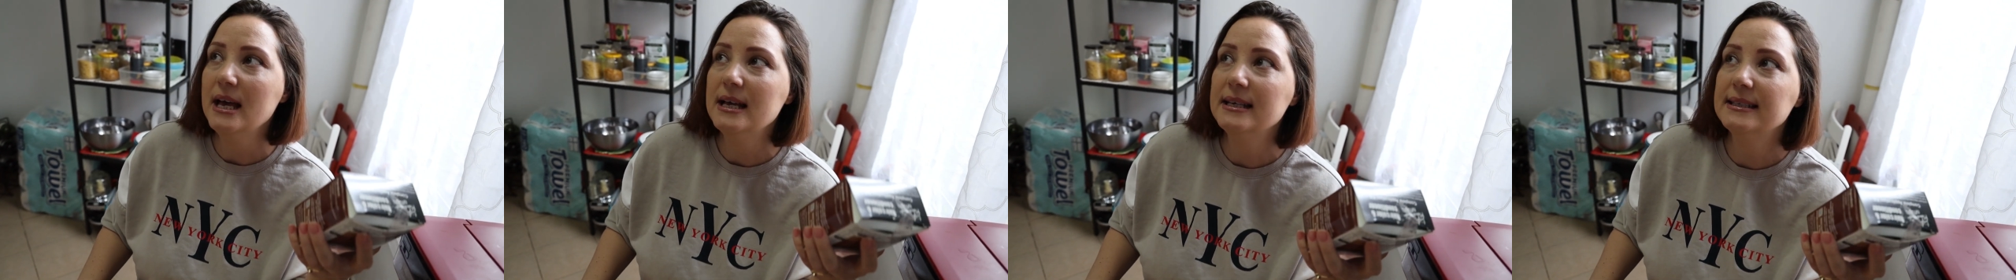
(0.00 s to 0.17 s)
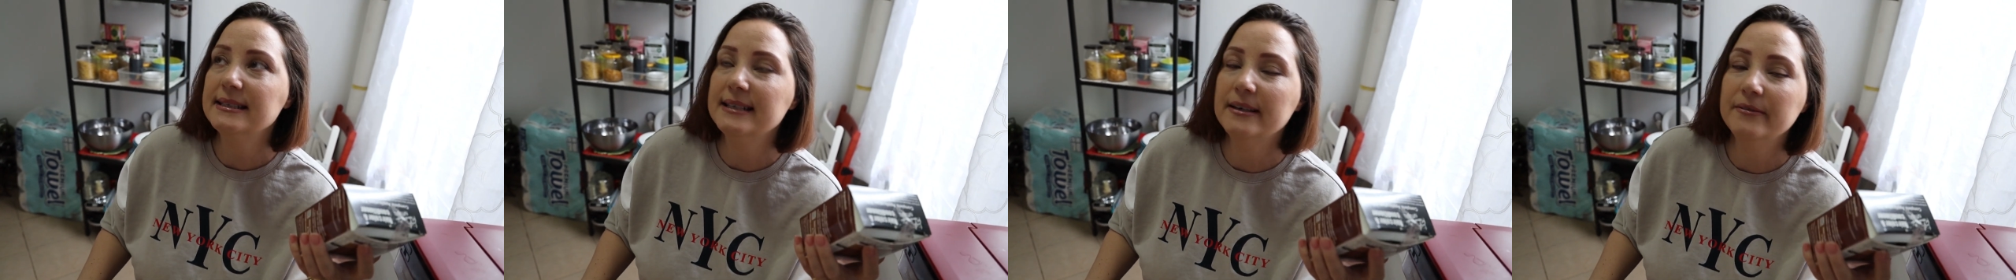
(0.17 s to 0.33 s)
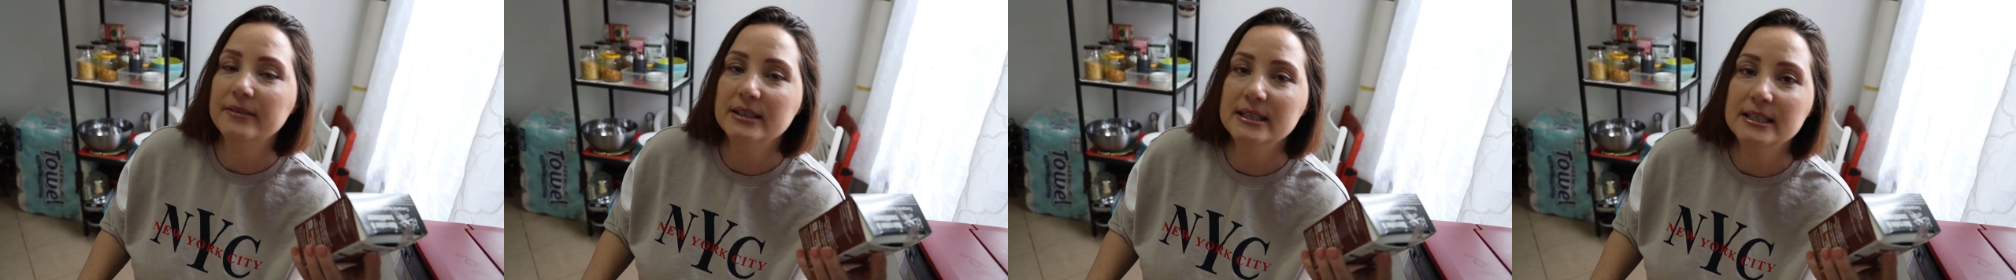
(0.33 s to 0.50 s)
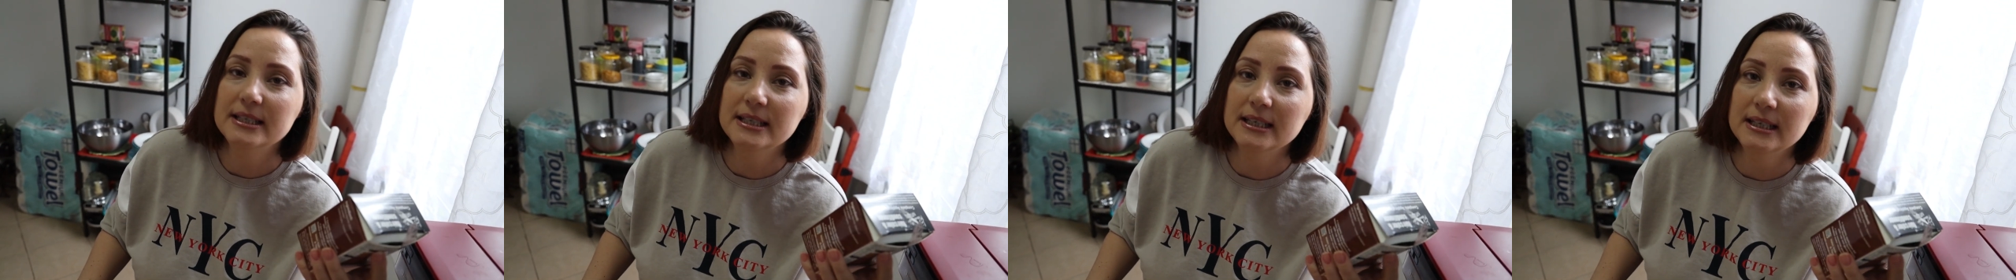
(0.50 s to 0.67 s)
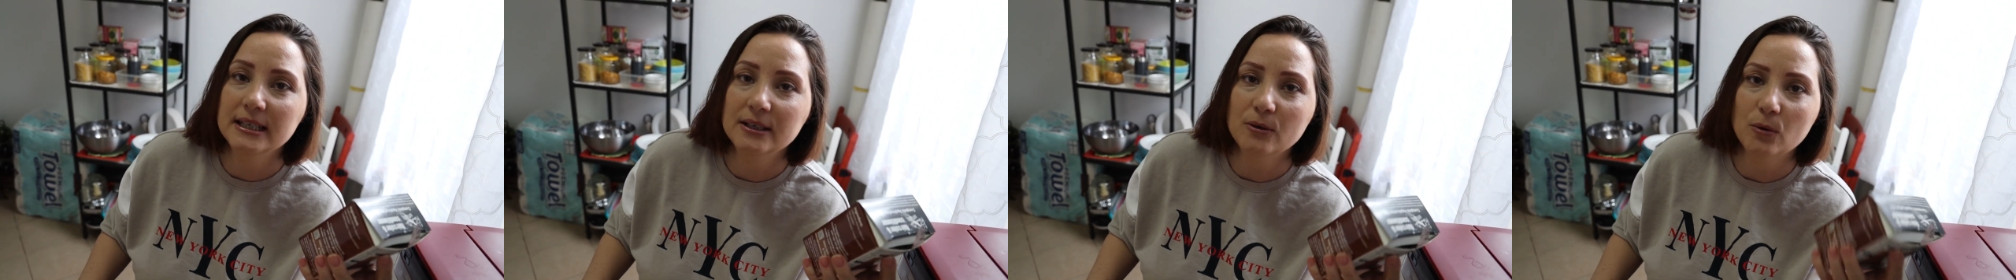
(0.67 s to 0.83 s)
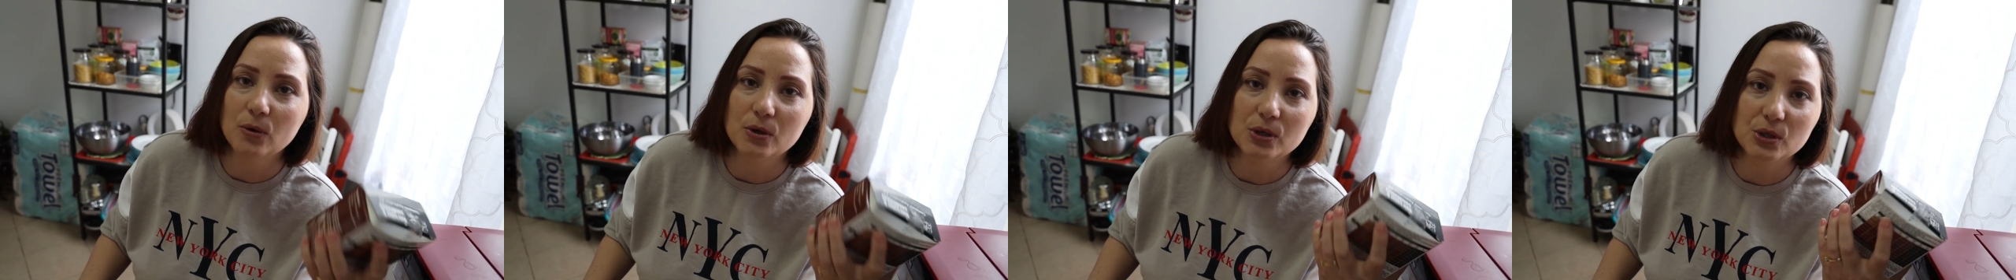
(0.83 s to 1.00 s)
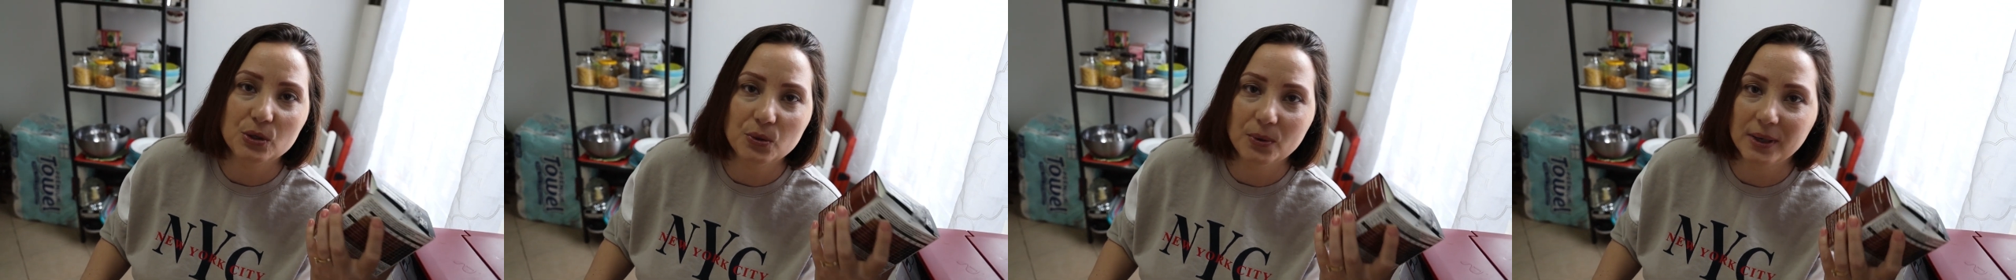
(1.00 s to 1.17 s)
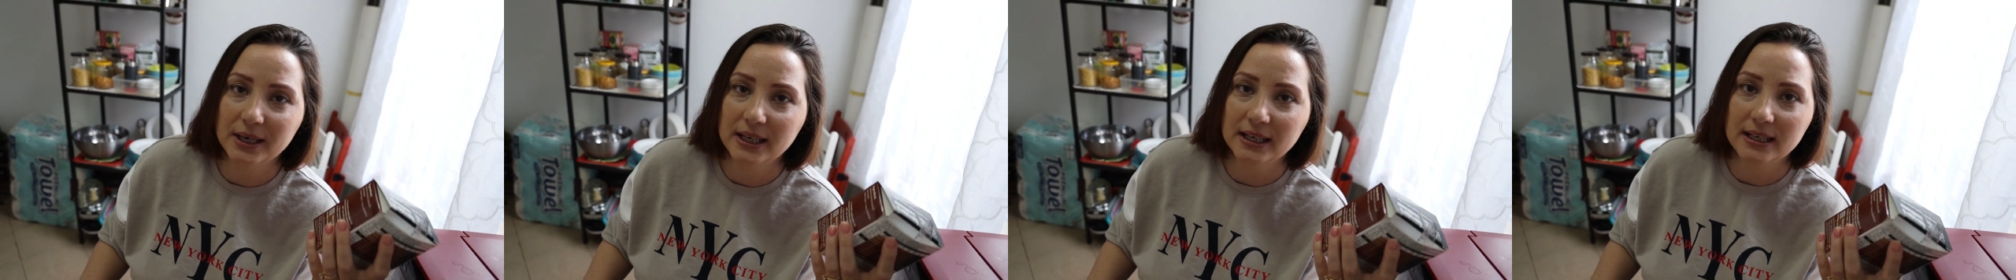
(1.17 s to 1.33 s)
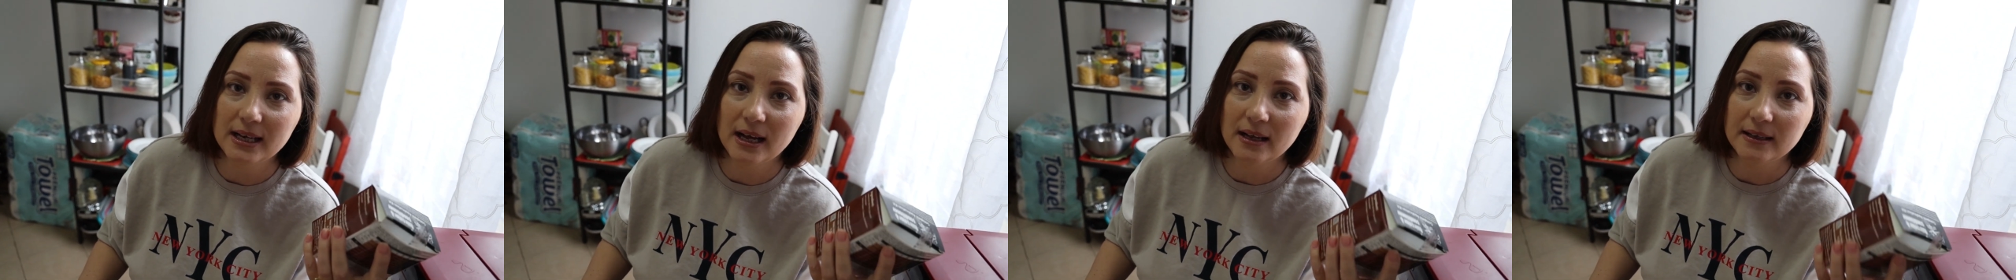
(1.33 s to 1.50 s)
$17 or
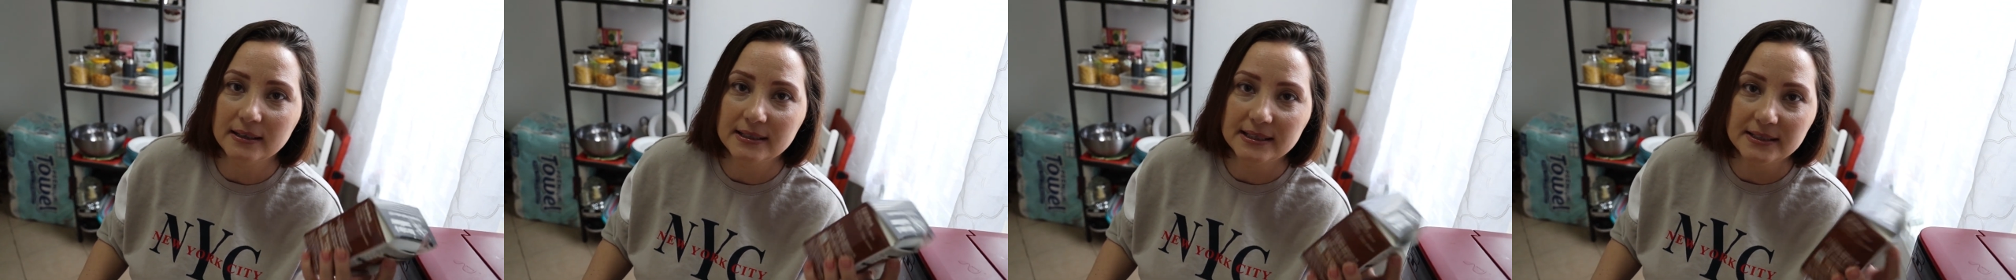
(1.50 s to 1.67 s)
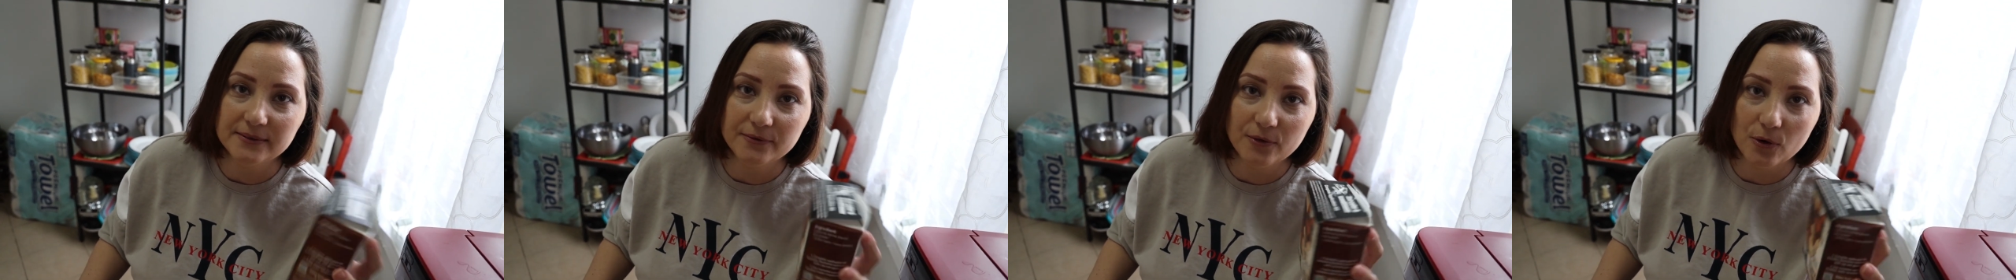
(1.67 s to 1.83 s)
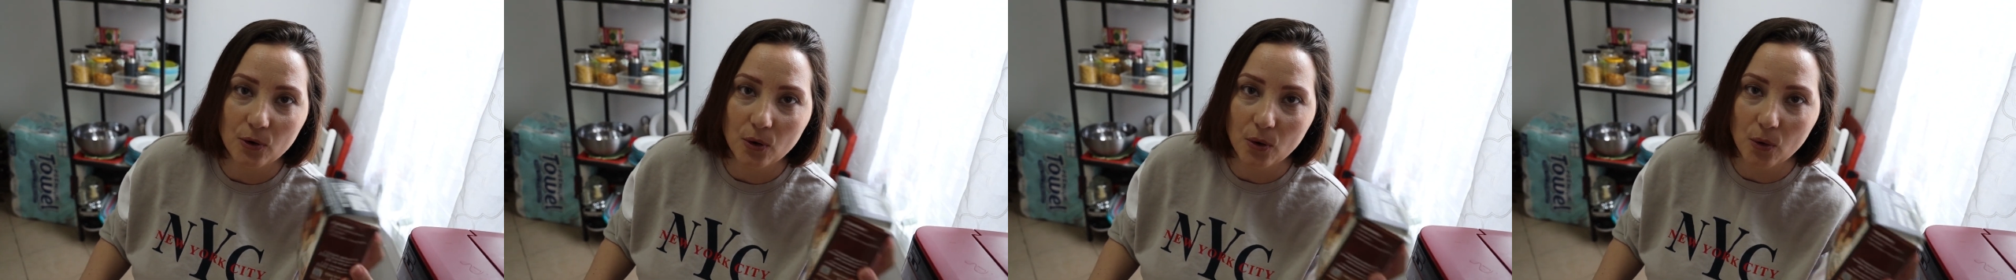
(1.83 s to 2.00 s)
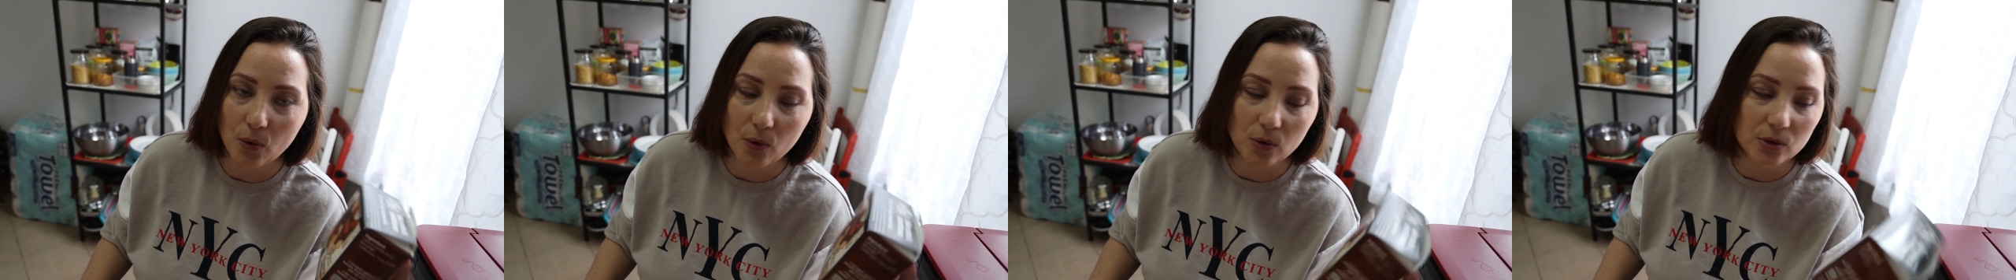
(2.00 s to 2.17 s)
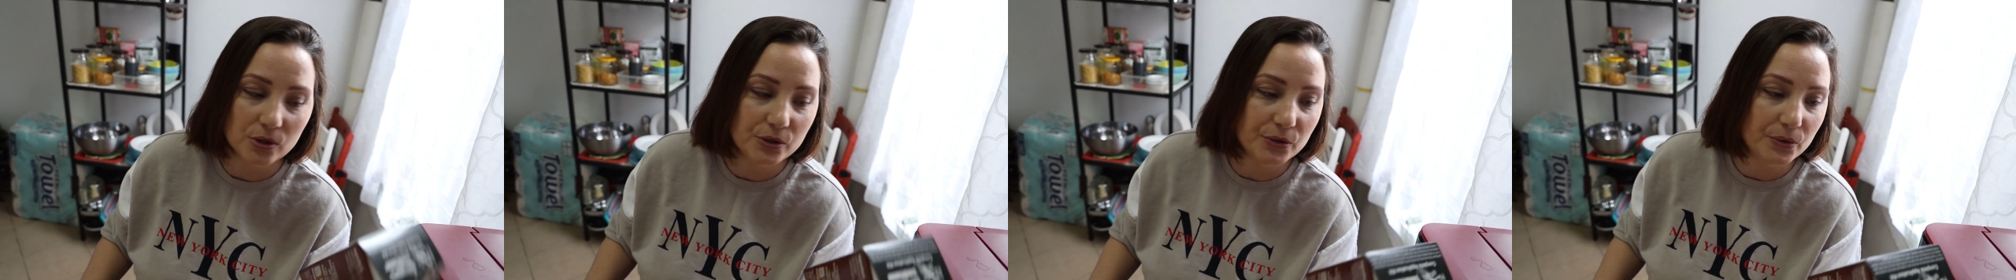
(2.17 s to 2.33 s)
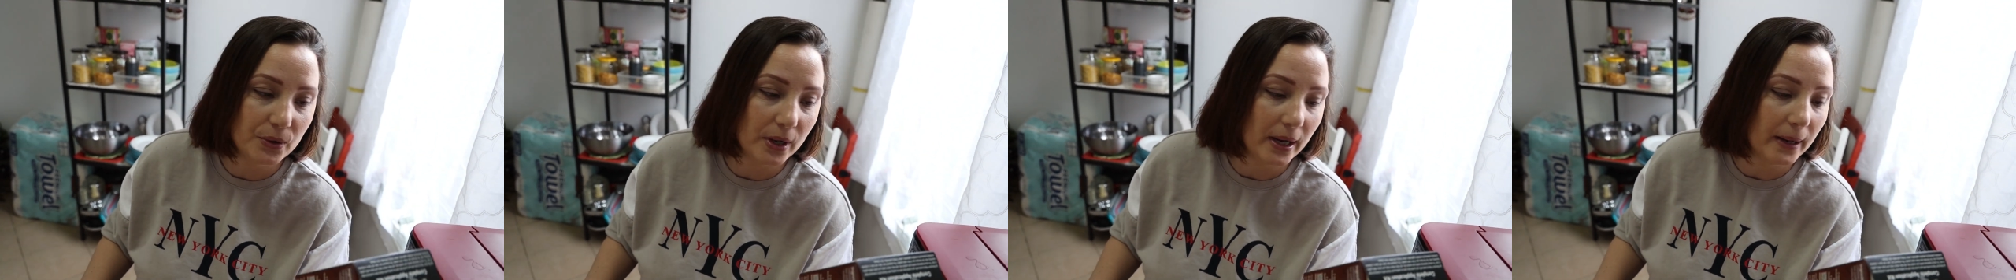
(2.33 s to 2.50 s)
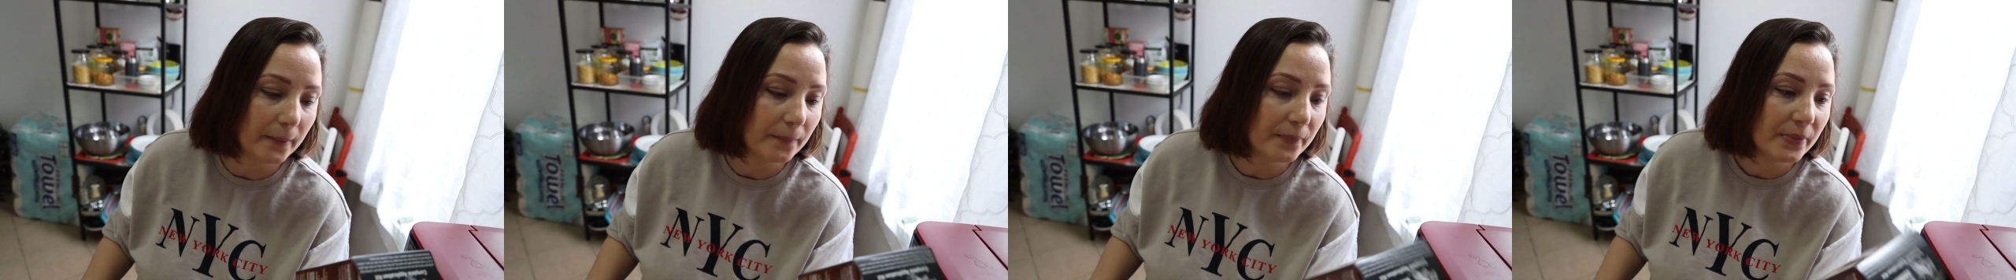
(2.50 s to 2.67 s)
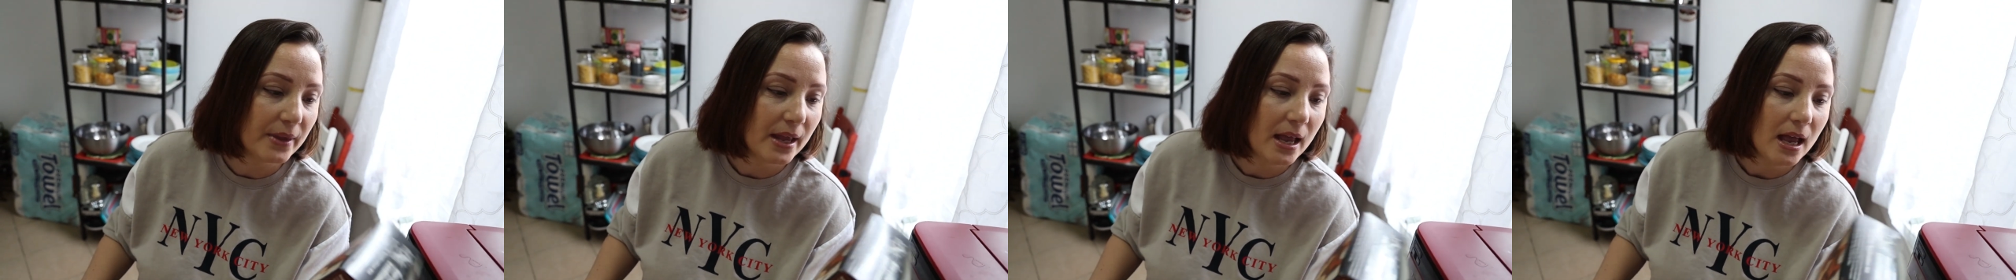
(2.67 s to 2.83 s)
$20 for all 3.